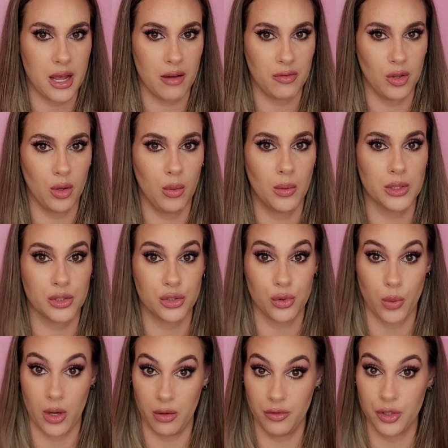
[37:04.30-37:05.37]
Taffel was
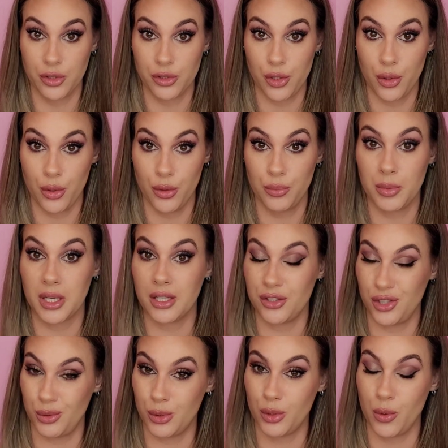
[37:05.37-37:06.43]
12 years old?
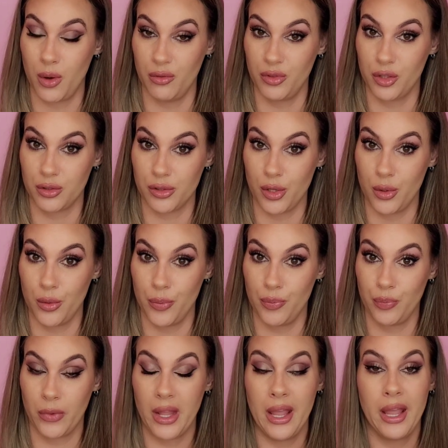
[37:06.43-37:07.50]
Because she was 12 years old.
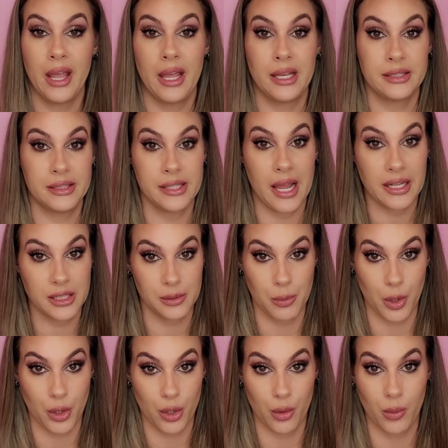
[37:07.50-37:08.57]
His next
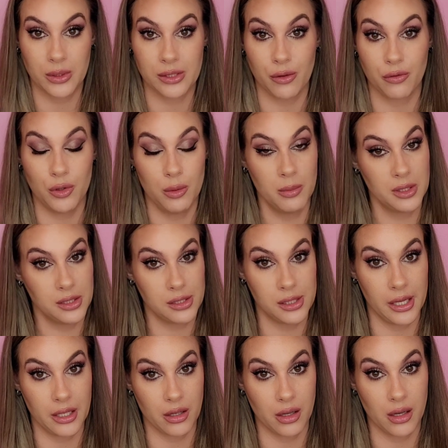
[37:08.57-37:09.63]
murder was a few
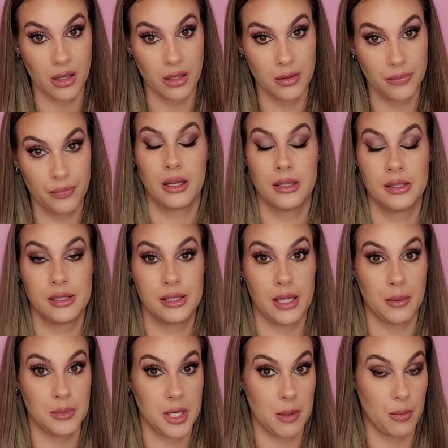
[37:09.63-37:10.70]
months later,
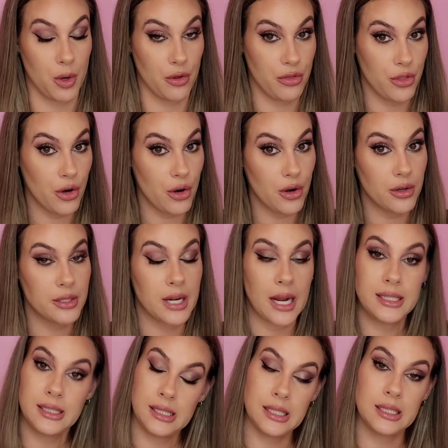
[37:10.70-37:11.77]
September 3rd,
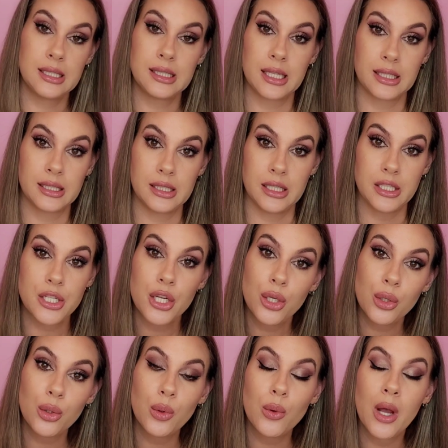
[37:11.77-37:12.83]

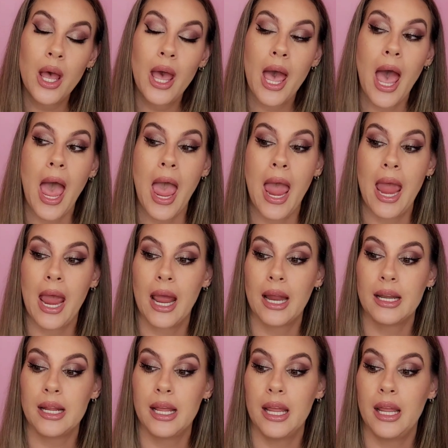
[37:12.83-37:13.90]
1962,
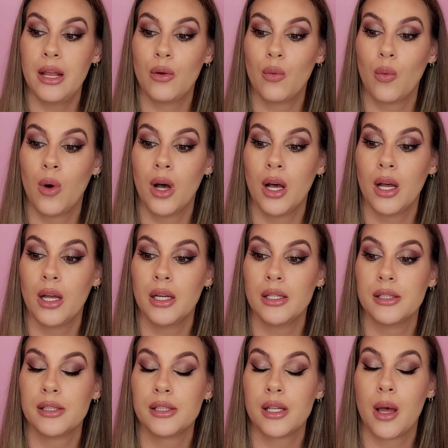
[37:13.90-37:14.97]
and it
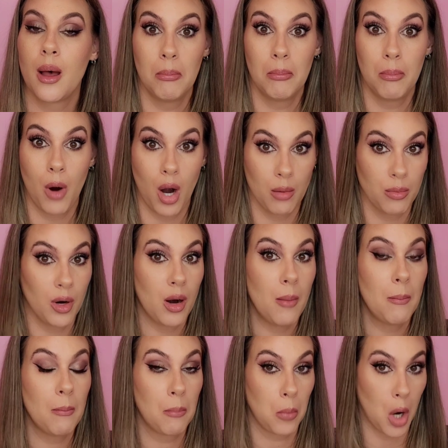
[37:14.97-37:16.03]
was
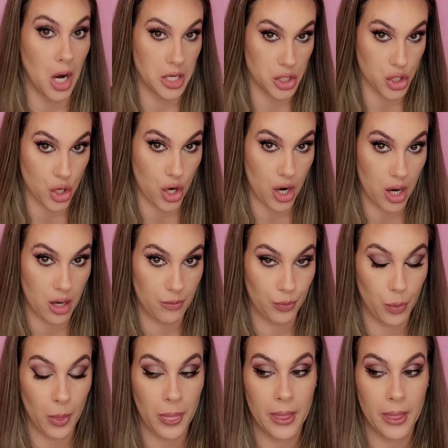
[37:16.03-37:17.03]
Barbara Brunder.